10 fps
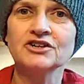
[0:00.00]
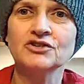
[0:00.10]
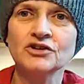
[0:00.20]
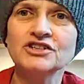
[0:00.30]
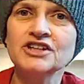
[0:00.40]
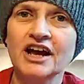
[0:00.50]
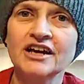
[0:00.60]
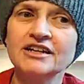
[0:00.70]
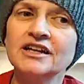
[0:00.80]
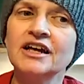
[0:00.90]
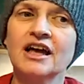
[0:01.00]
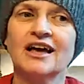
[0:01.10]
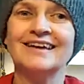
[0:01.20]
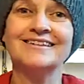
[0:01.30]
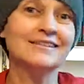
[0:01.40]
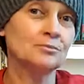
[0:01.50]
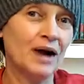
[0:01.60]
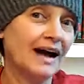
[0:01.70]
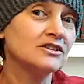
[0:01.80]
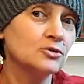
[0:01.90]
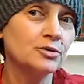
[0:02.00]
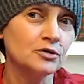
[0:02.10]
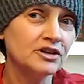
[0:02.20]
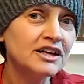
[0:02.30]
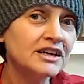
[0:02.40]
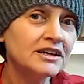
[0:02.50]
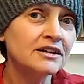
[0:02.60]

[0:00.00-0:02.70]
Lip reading: crocheted in the back loop only,